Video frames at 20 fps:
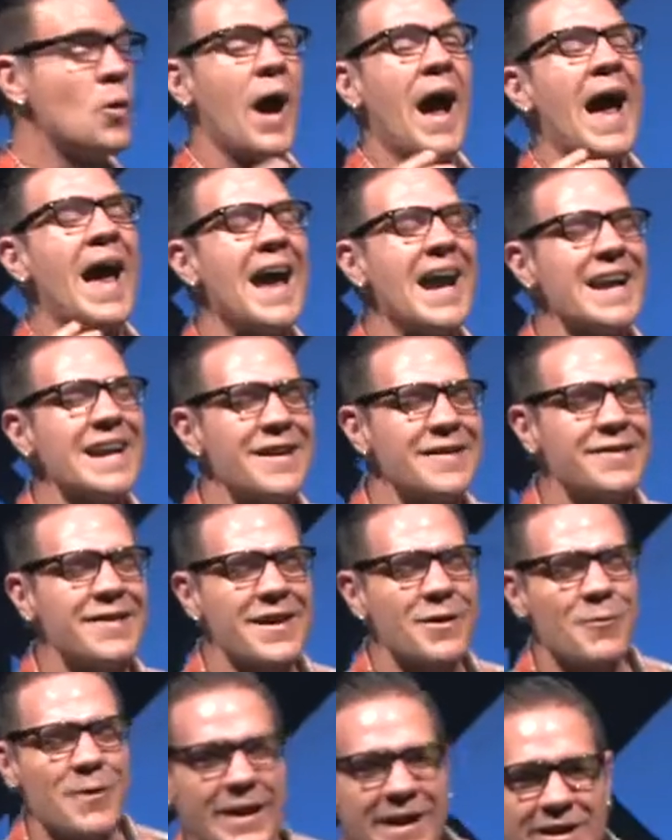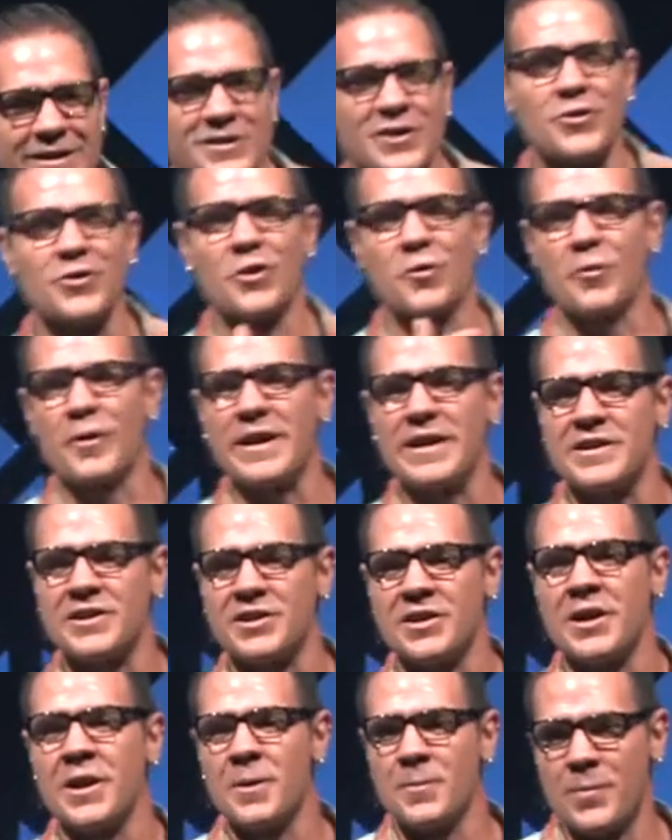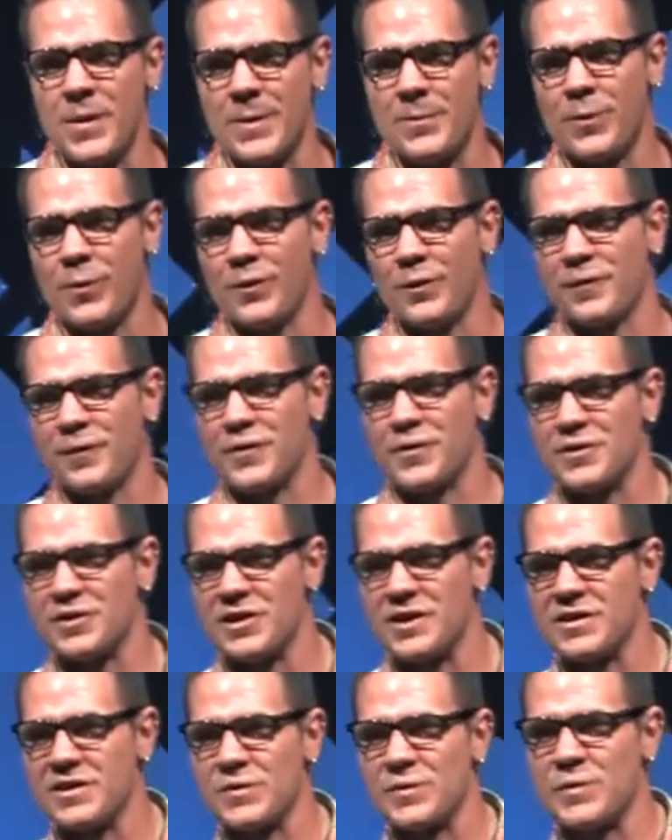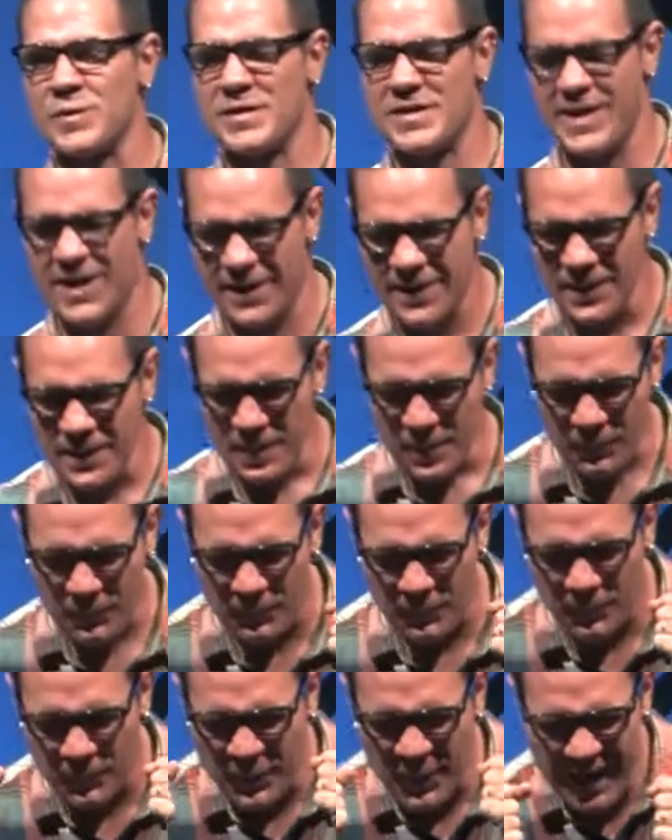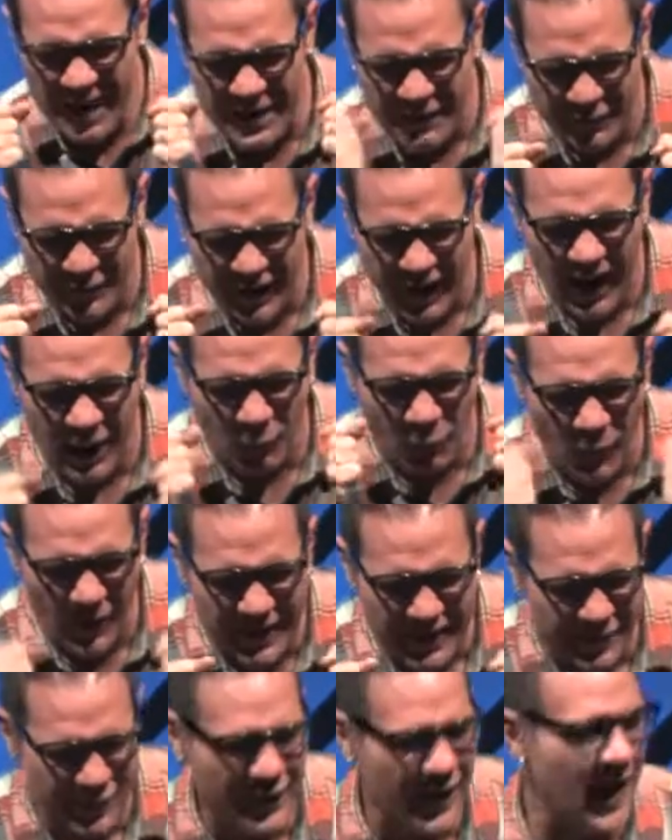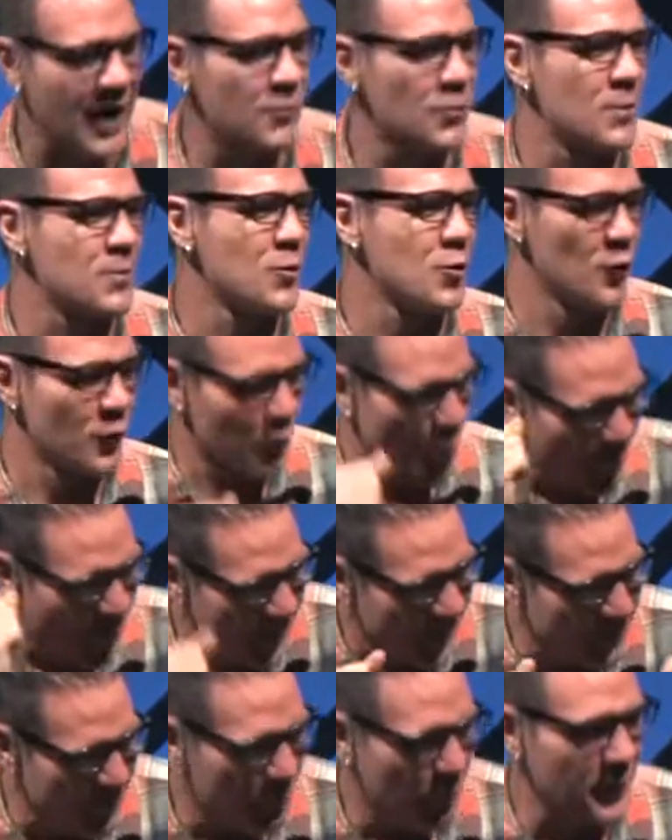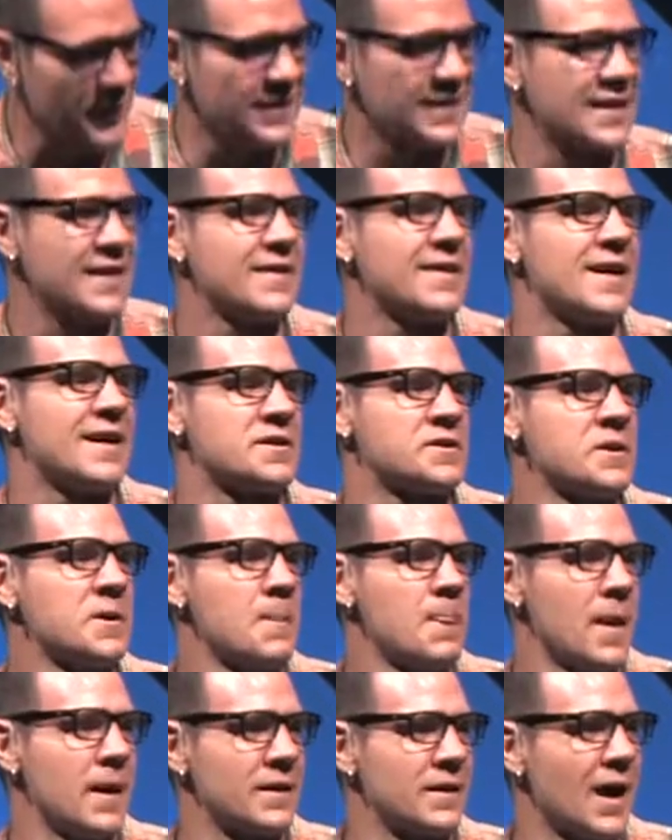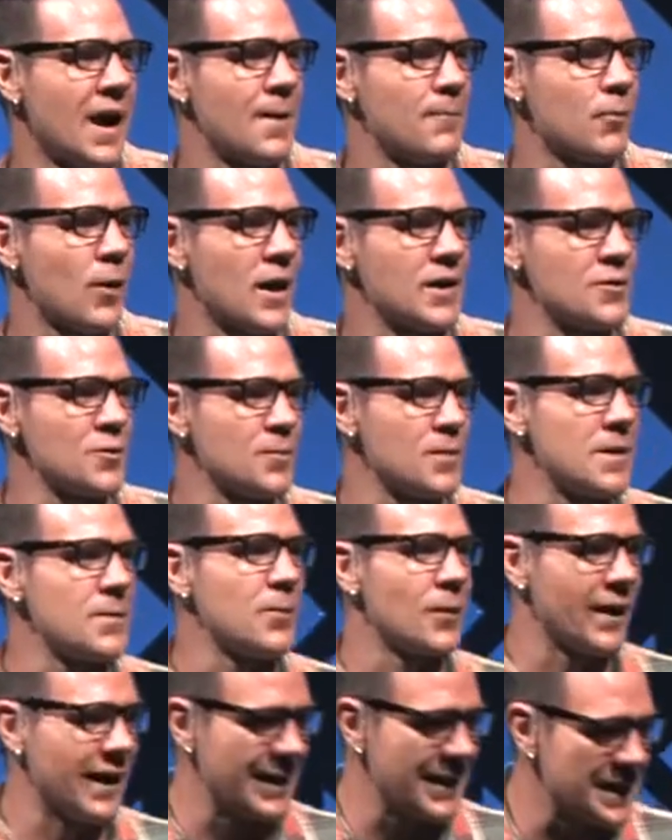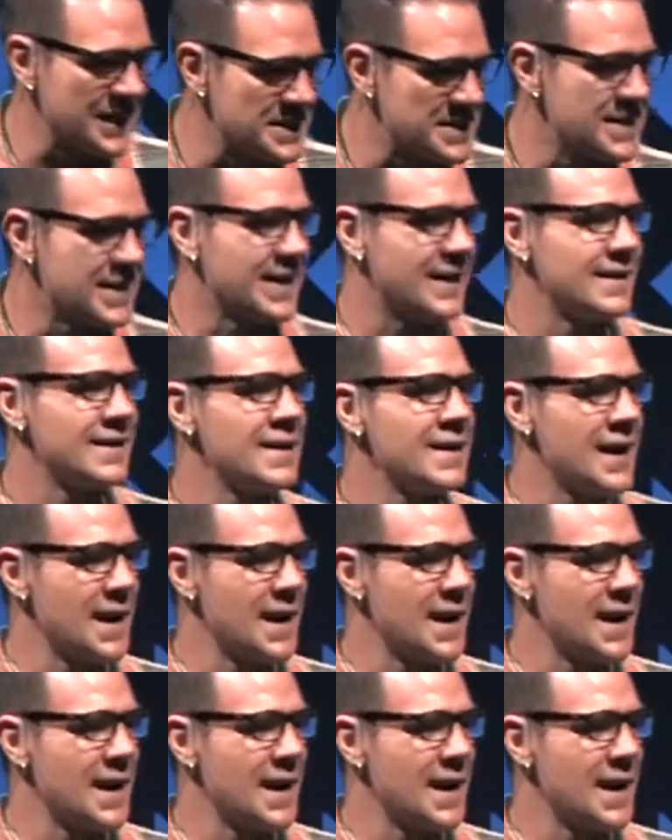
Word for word: Anything we could do to reach people for Jesus. We say, if God, what if God would move? What if we did this? And God brought new people, and He did.